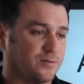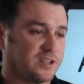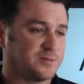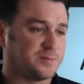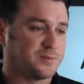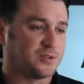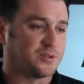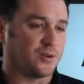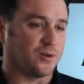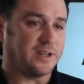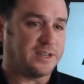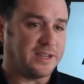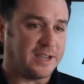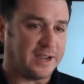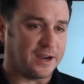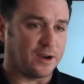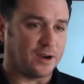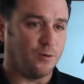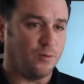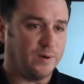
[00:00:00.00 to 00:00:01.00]
Respiratory
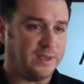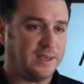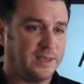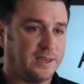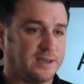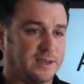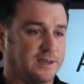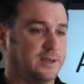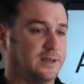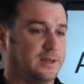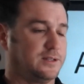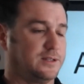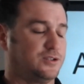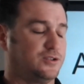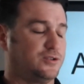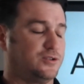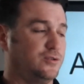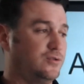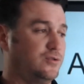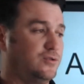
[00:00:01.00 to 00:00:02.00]
Care Week
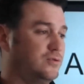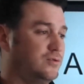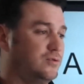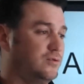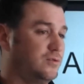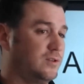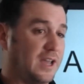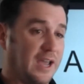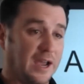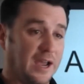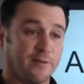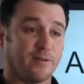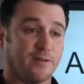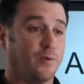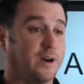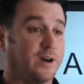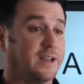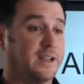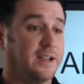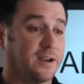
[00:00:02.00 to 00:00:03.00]
to
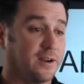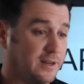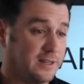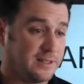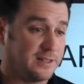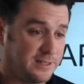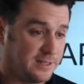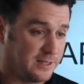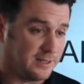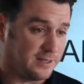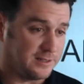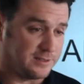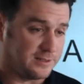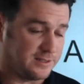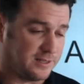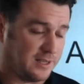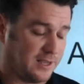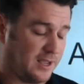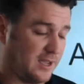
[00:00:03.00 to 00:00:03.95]
everyone here in attendance